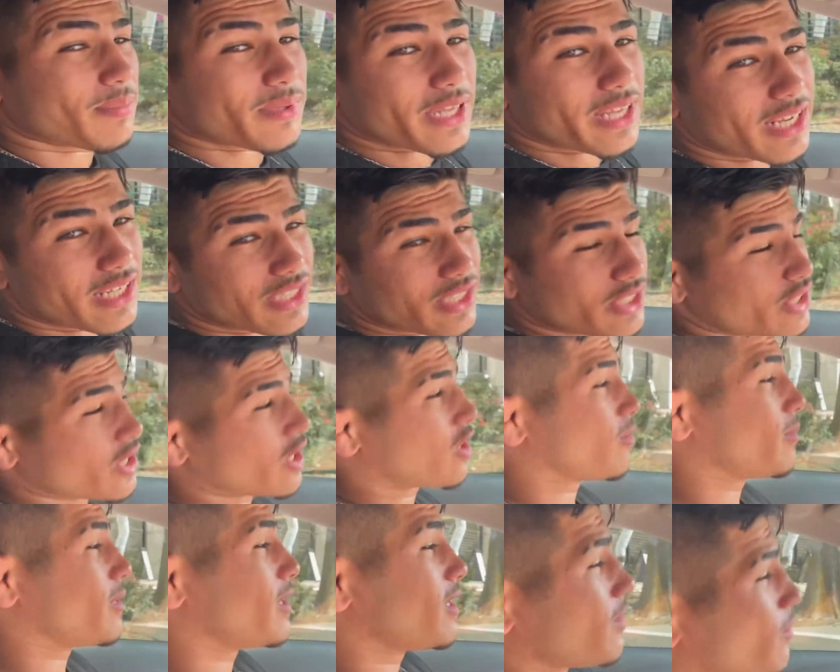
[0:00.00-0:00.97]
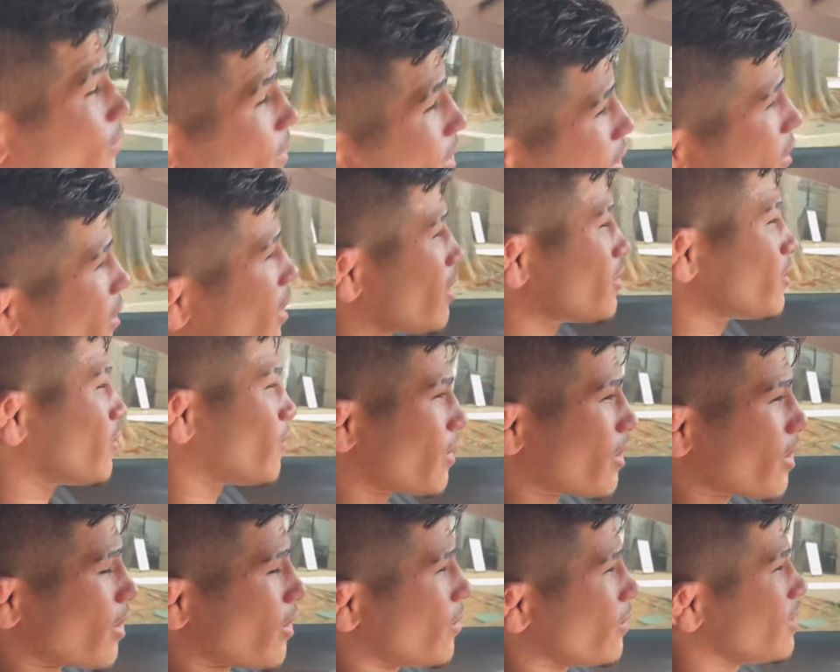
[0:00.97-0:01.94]
ladies and gentlemen, when you're on the
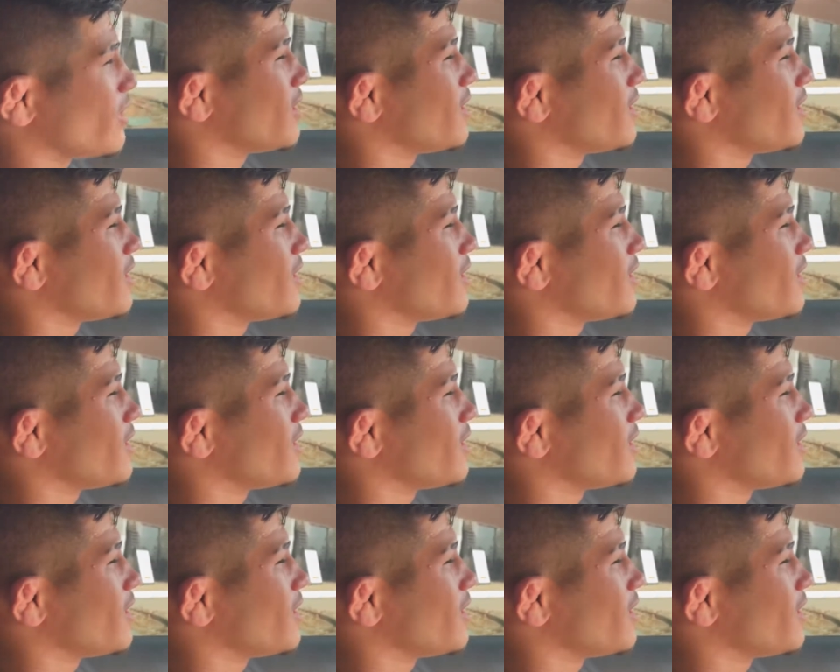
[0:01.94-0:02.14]
road